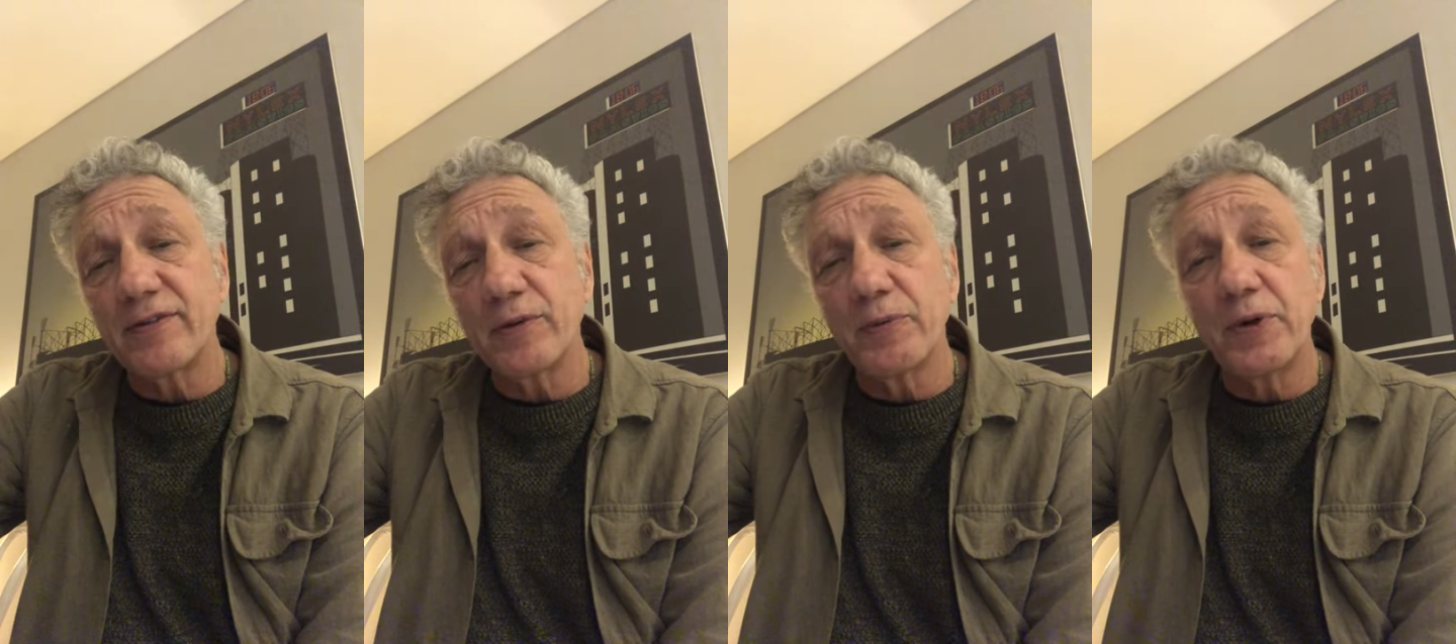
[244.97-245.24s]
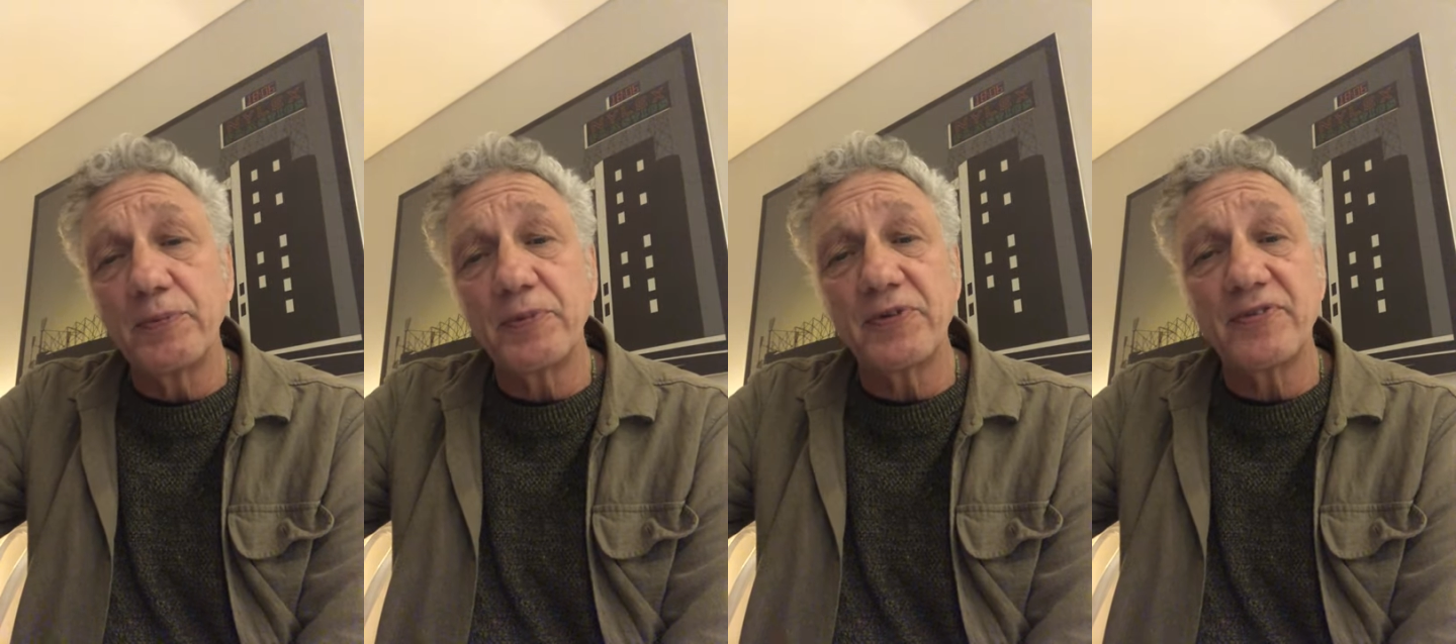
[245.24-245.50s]
and the
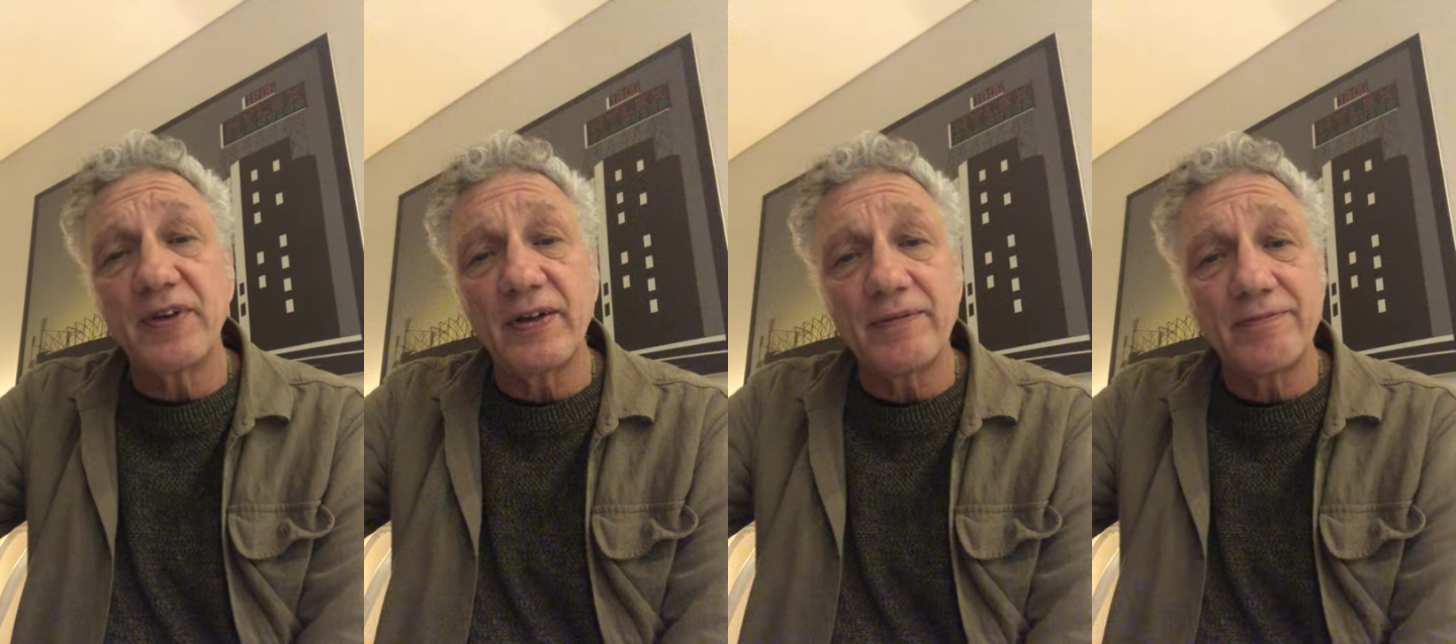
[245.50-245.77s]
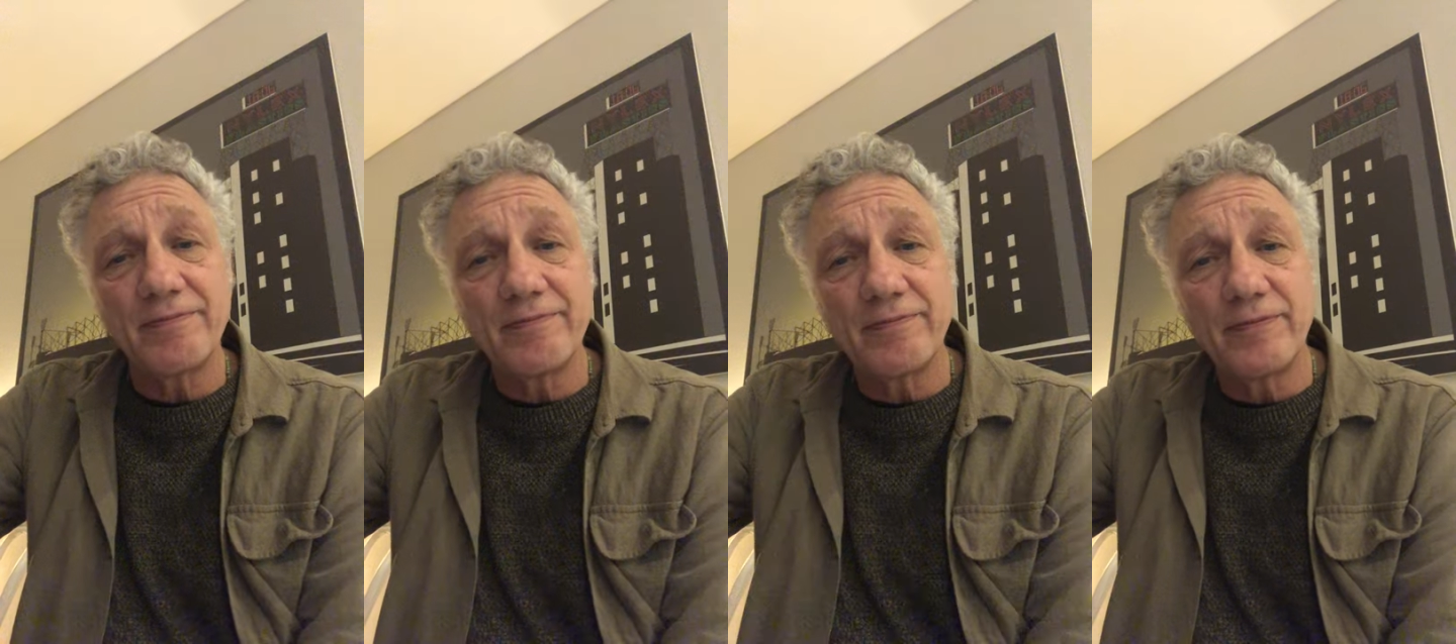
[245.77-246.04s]

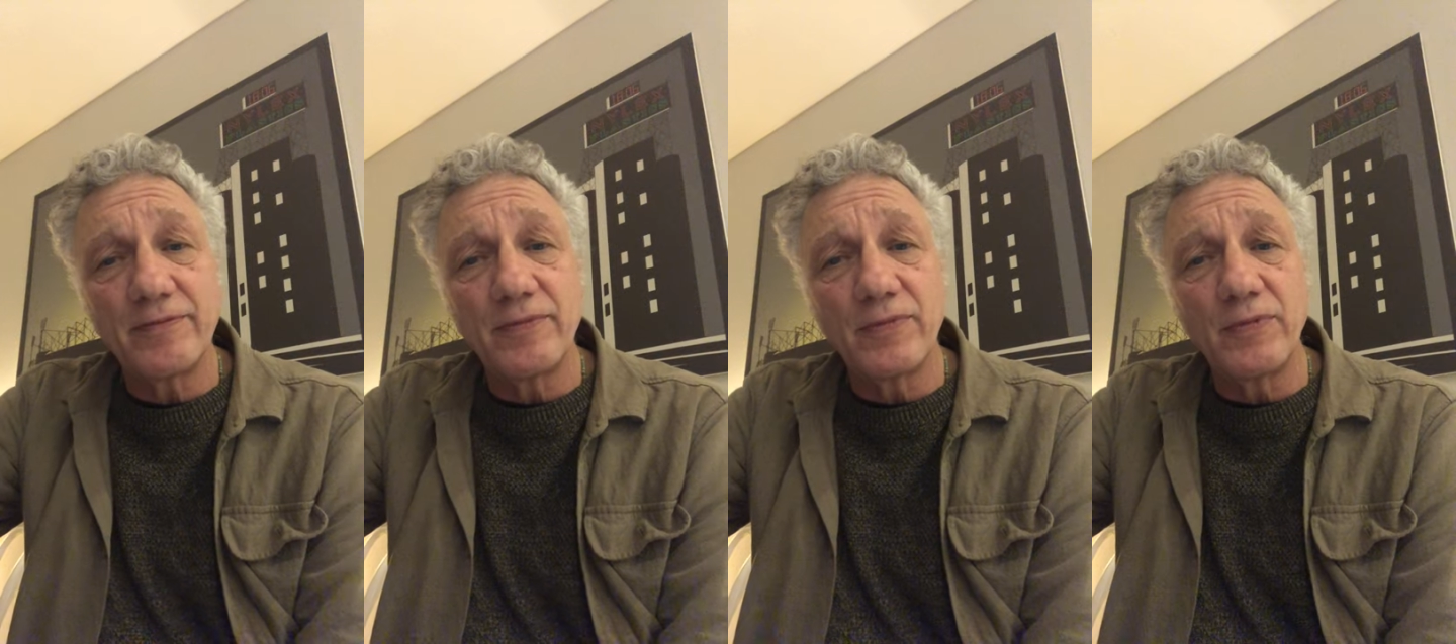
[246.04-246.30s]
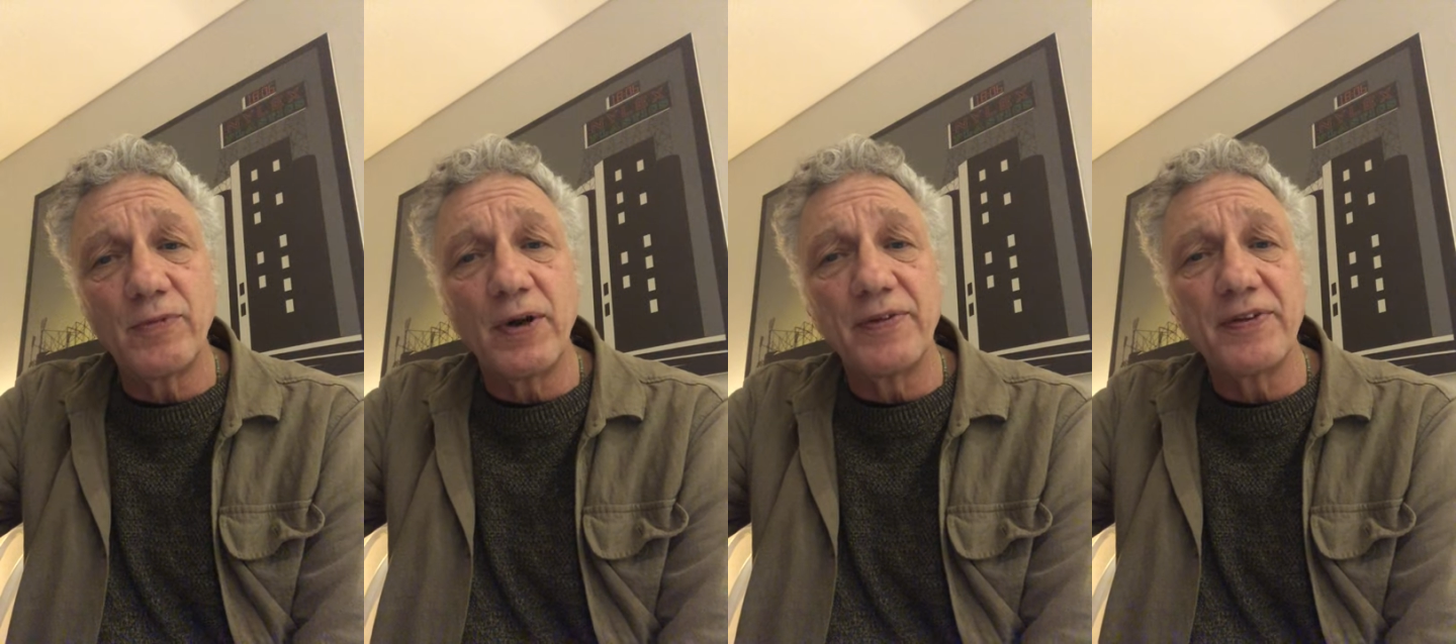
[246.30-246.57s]
1%
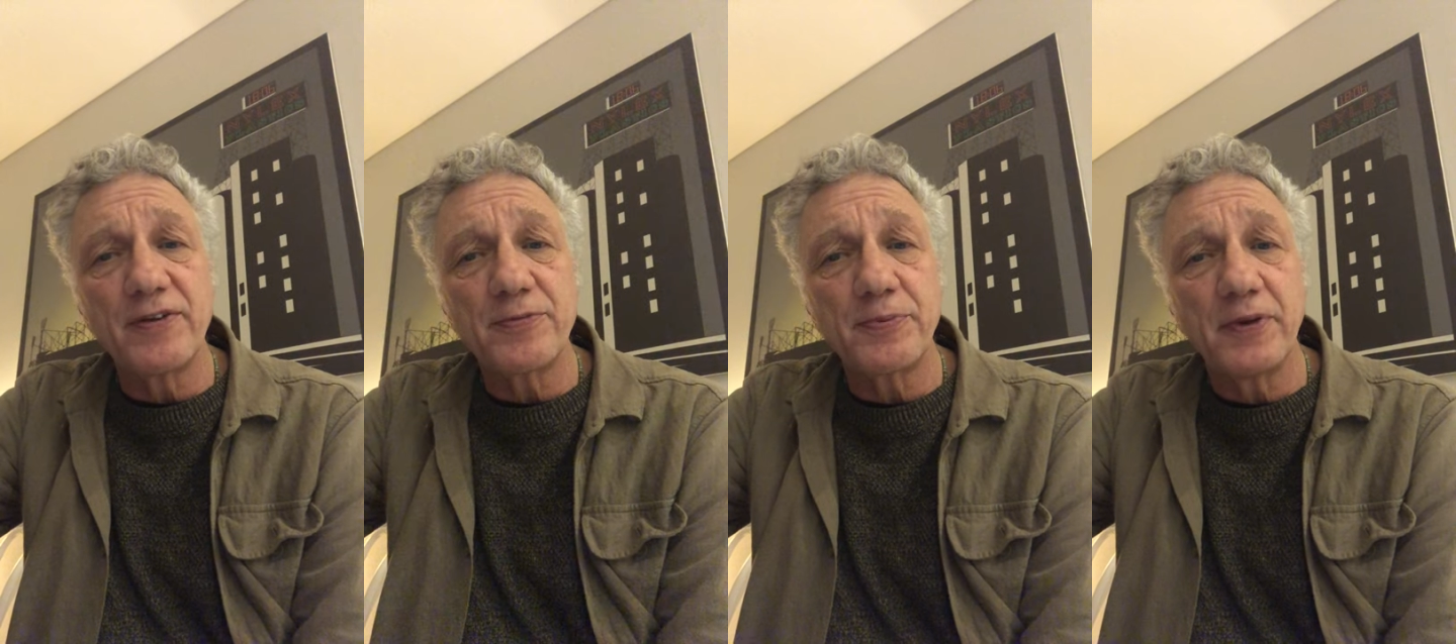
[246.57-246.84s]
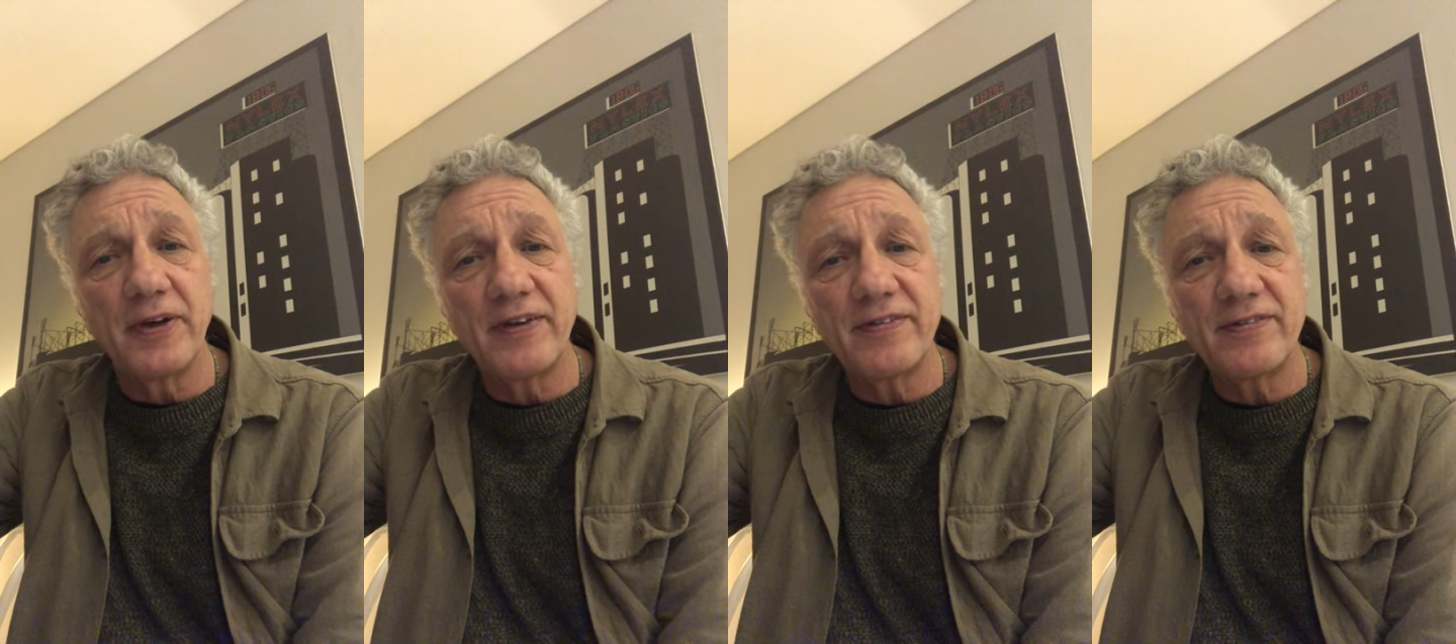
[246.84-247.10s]
run this
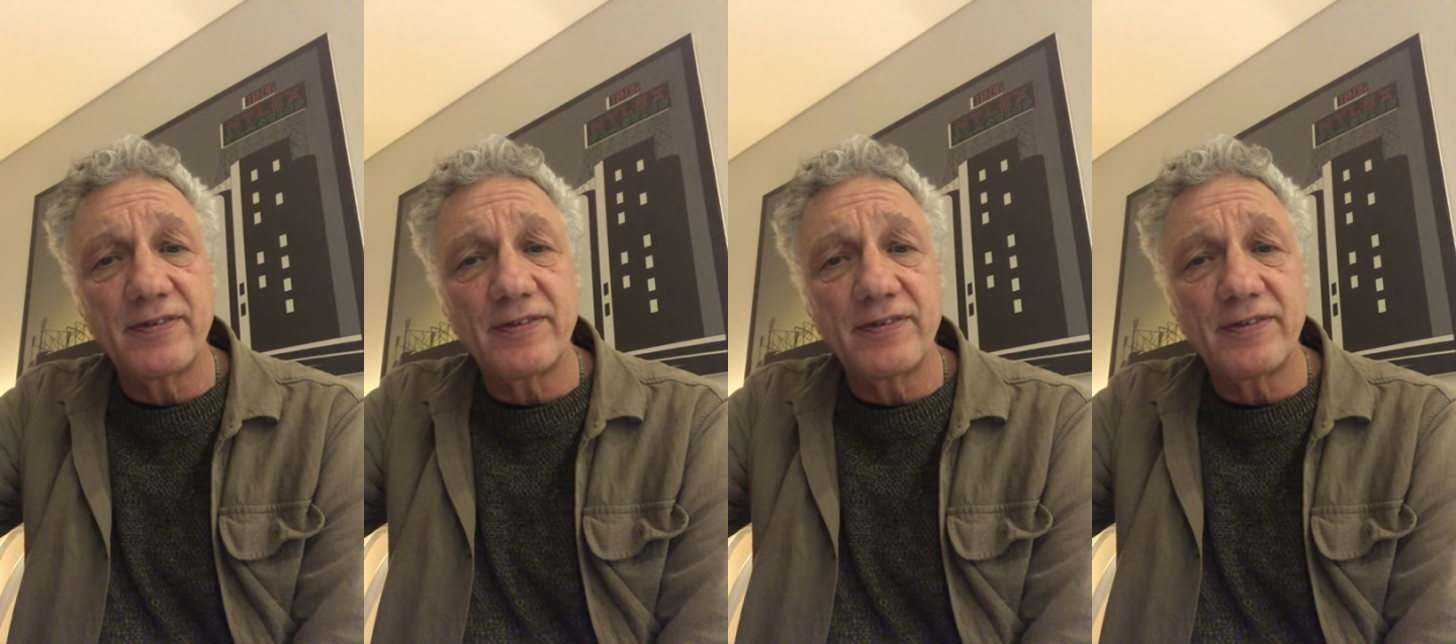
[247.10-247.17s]
place.